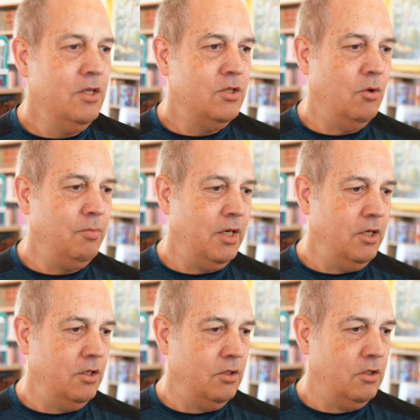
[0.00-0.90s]
So I'm going
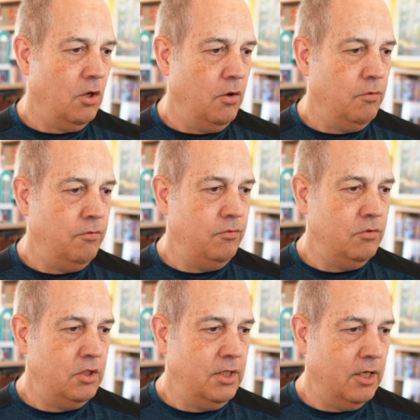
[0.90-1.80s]
to go
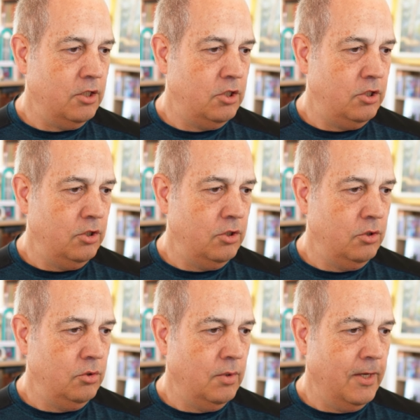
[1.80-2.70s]
down
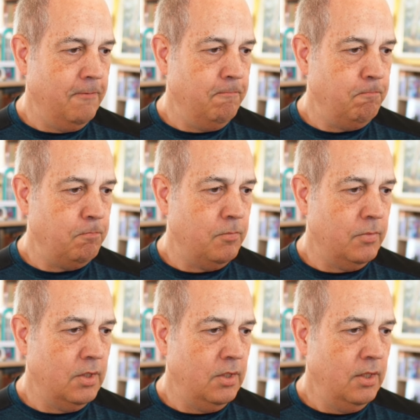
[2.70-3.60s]
to um,
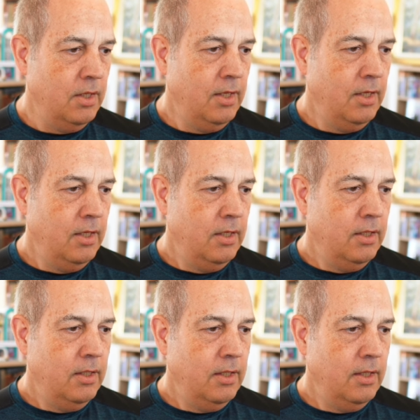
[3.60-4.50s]

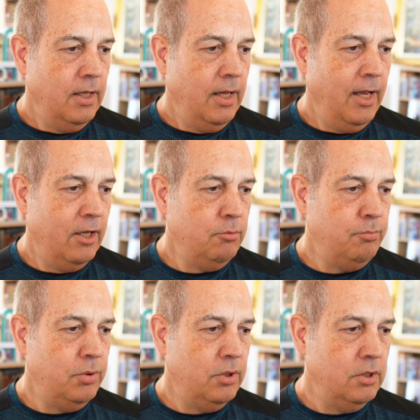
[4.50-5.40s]

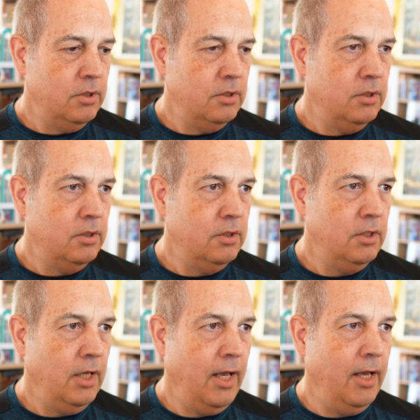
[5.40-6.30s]
help
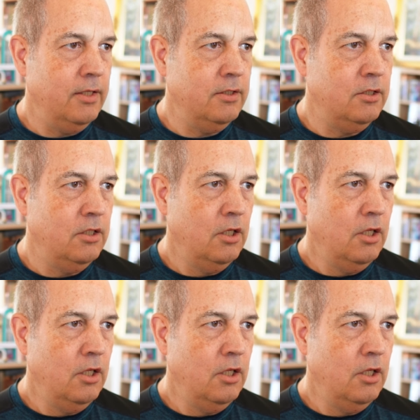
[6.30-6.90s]
and